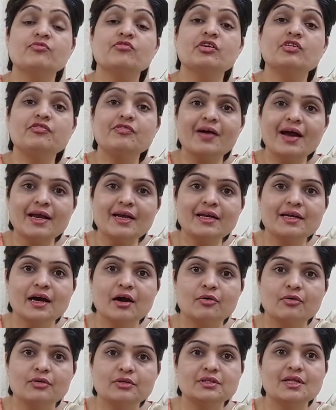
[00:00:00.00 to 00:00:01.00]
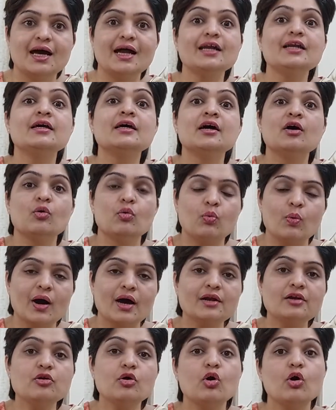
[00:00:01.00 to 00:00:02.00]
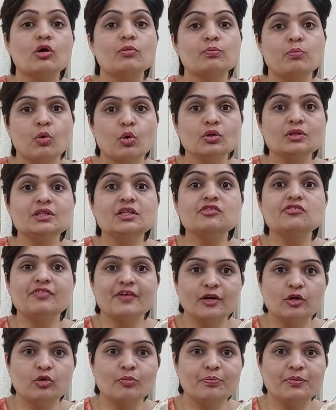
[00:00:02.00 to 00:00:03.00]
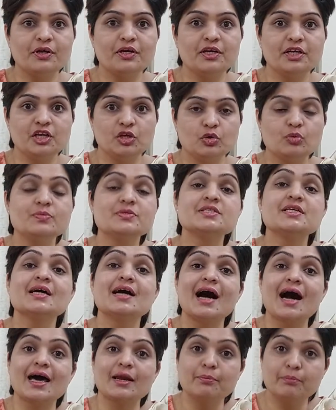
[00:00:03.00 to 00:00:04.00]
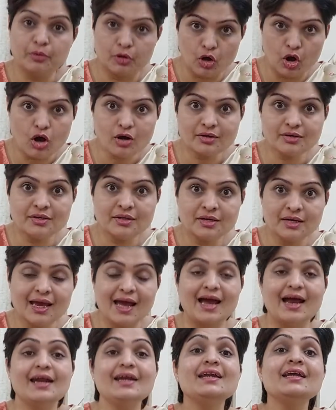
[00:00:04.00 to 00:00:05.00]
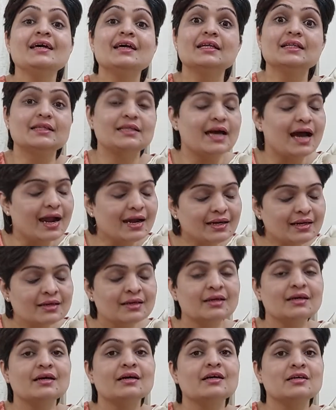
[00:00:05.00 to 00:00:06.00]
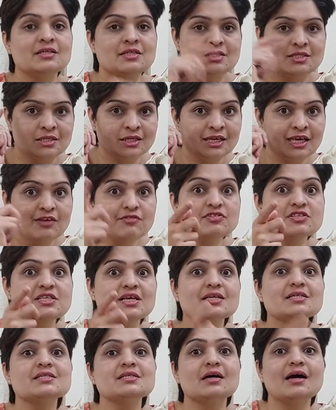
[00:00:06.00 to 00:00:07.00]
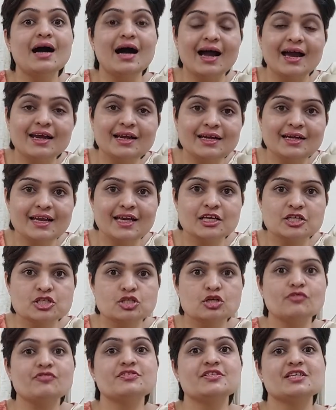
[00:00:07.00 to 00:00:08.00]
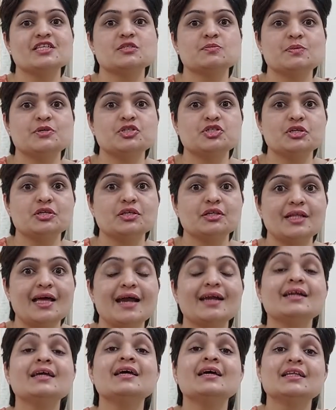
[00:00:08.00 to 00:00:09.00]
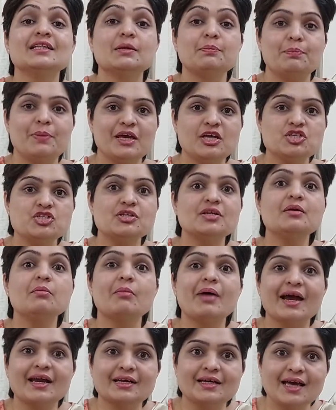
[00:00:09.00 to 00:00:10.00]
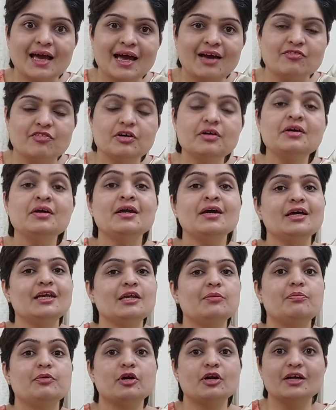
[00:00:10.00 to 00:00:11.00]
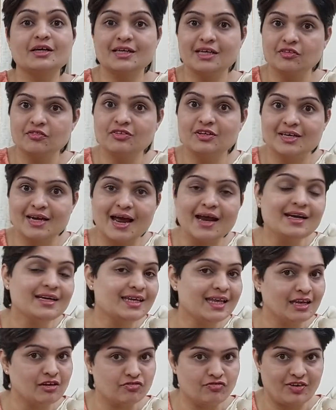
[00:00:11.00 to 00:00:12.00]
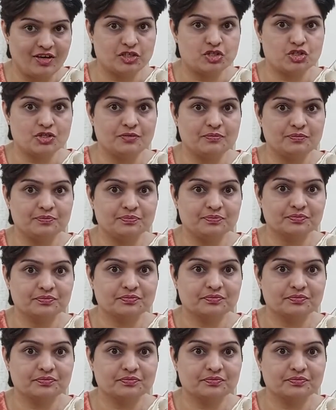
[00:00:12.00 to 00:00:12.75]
we find out that one or both the fallopian tubes are blocked, and that gives us a high index of suspicion that the patient might have a reproductive tract infection.